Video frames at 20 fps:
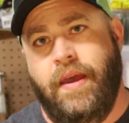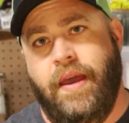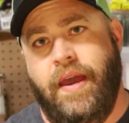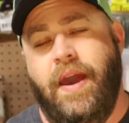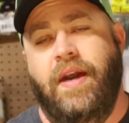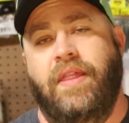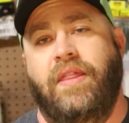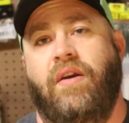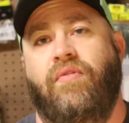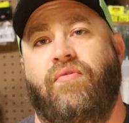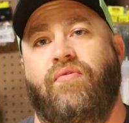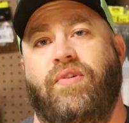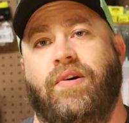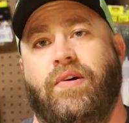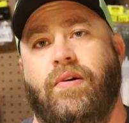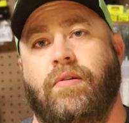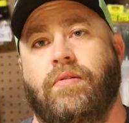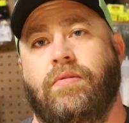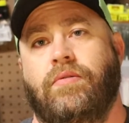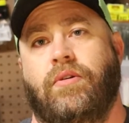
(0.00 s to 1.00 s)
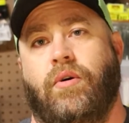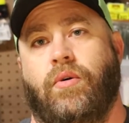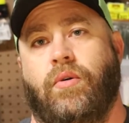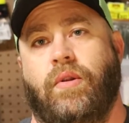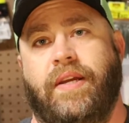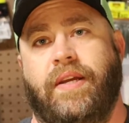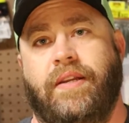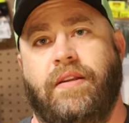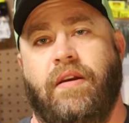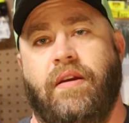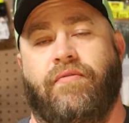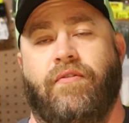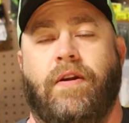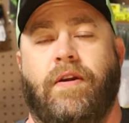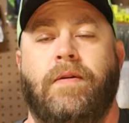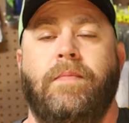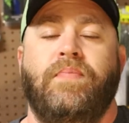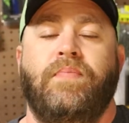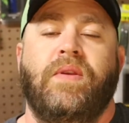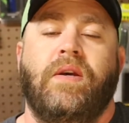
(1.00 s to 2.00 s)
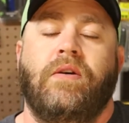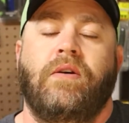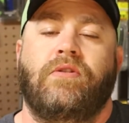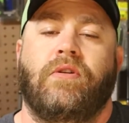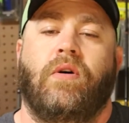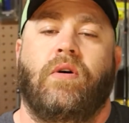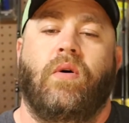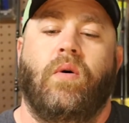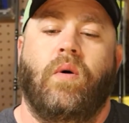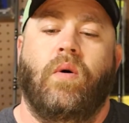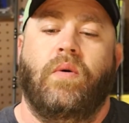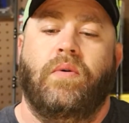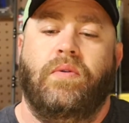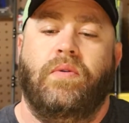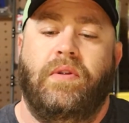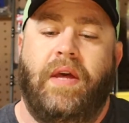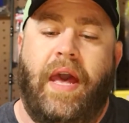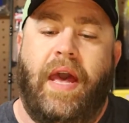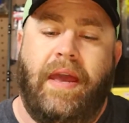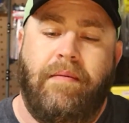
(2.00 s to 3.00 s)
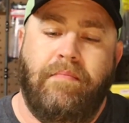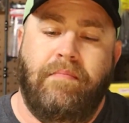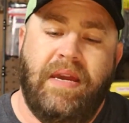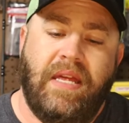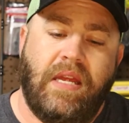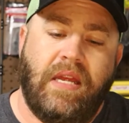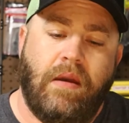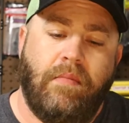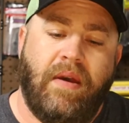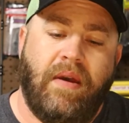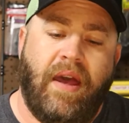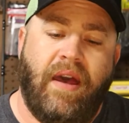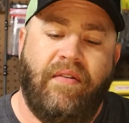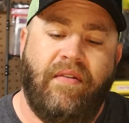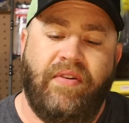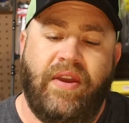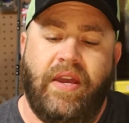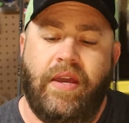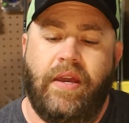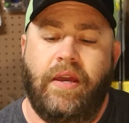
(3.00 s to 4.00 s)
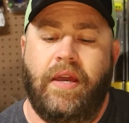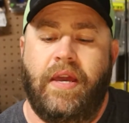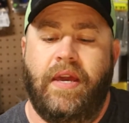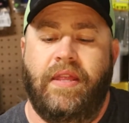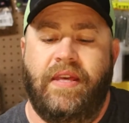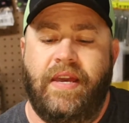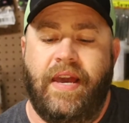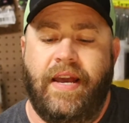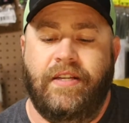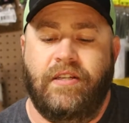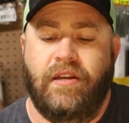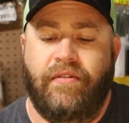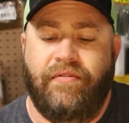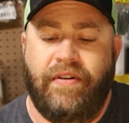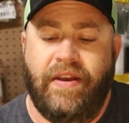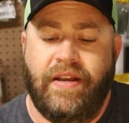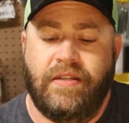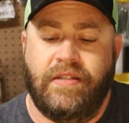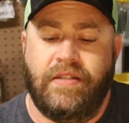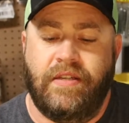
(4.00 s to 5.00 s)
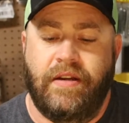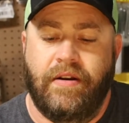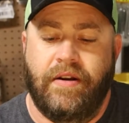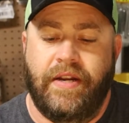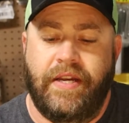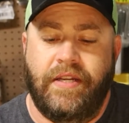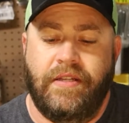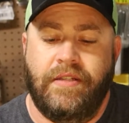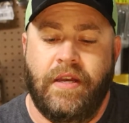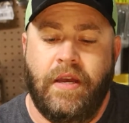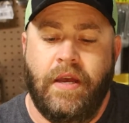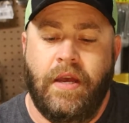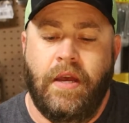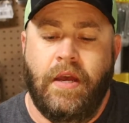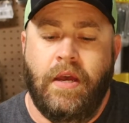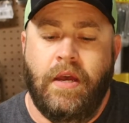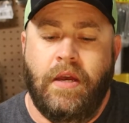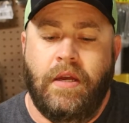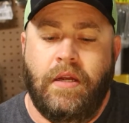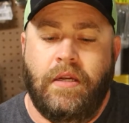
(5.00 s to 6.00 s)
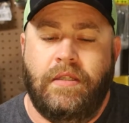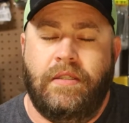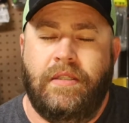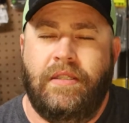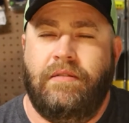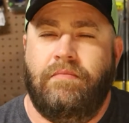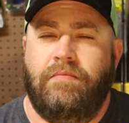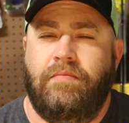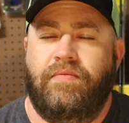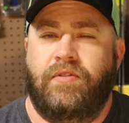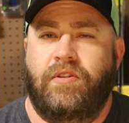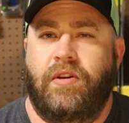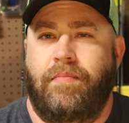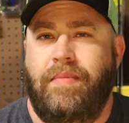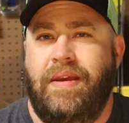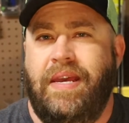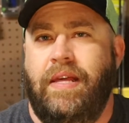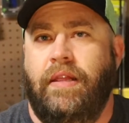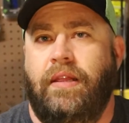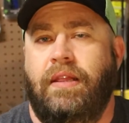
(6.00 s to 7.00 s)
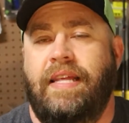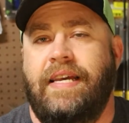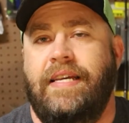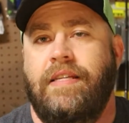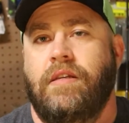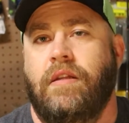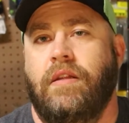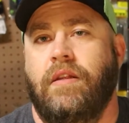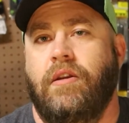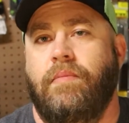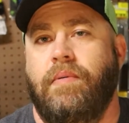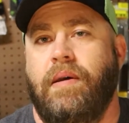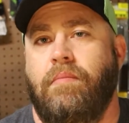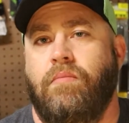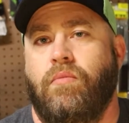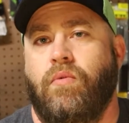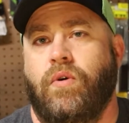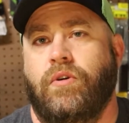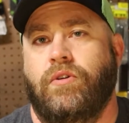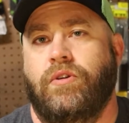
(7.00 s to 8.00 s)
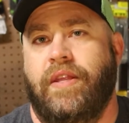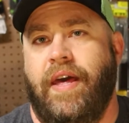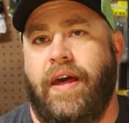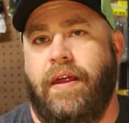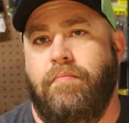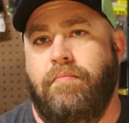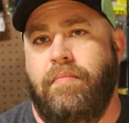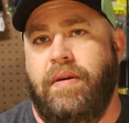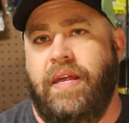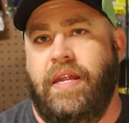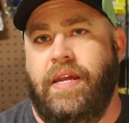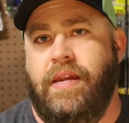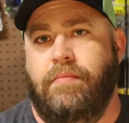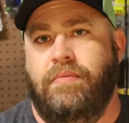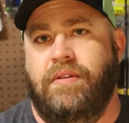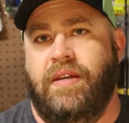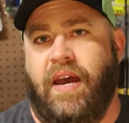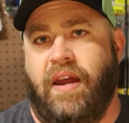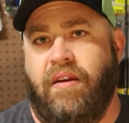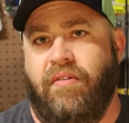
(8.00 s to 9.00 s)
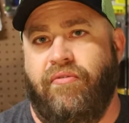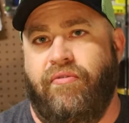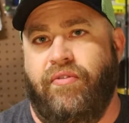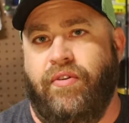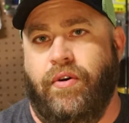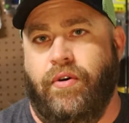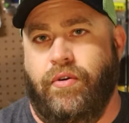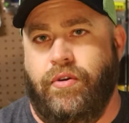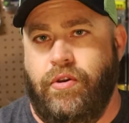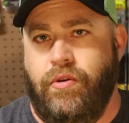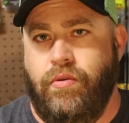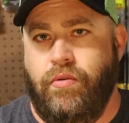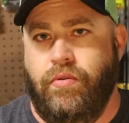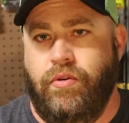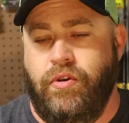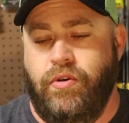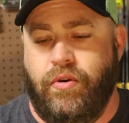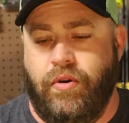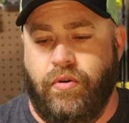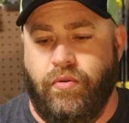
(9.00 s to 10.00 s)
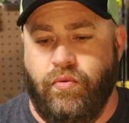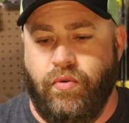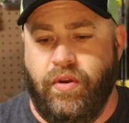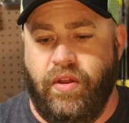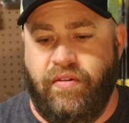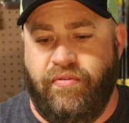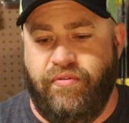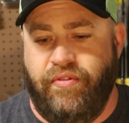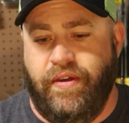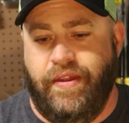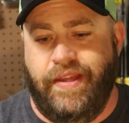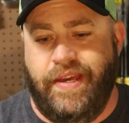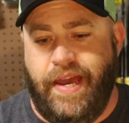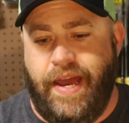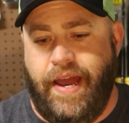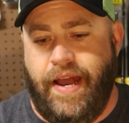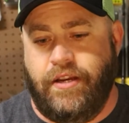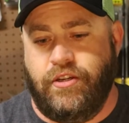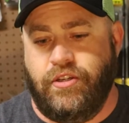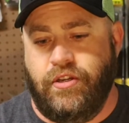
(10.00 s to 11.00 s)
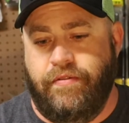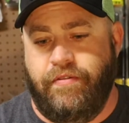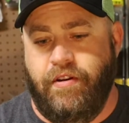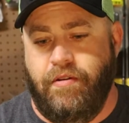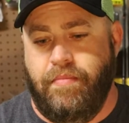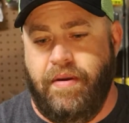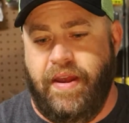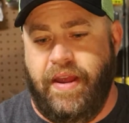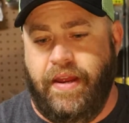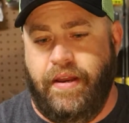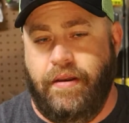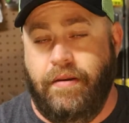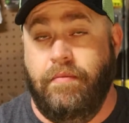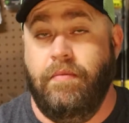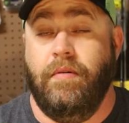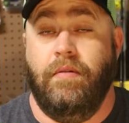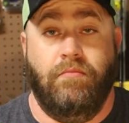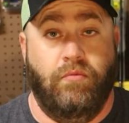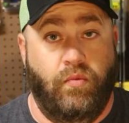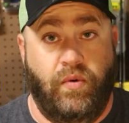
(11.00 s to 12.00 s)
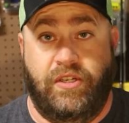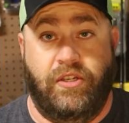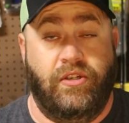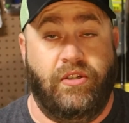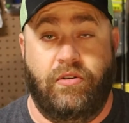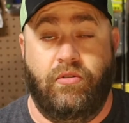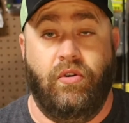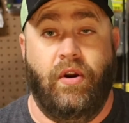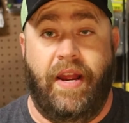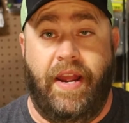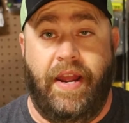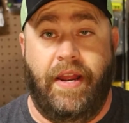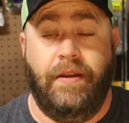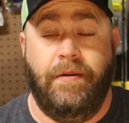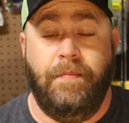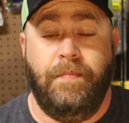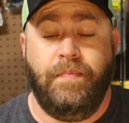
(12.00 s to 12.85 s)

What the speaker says: and they feel totally different. So a medium heavy in the HFX series, to me, leans a little bit more to that medium type feel. You can really feel the action of your bait, which is great.